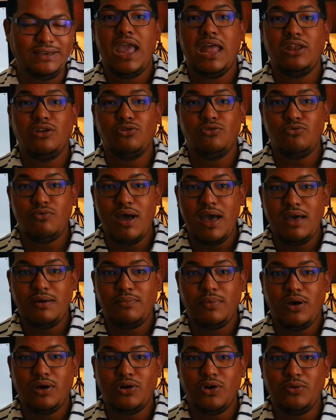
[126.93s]
and
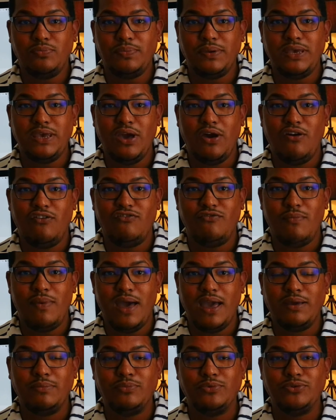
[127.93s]
grab a copy of
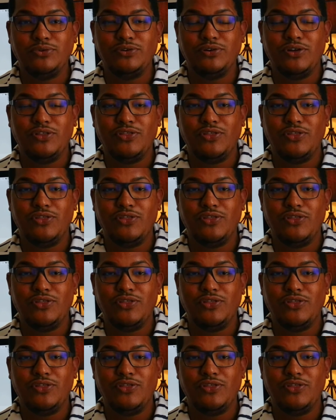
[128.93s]
my book,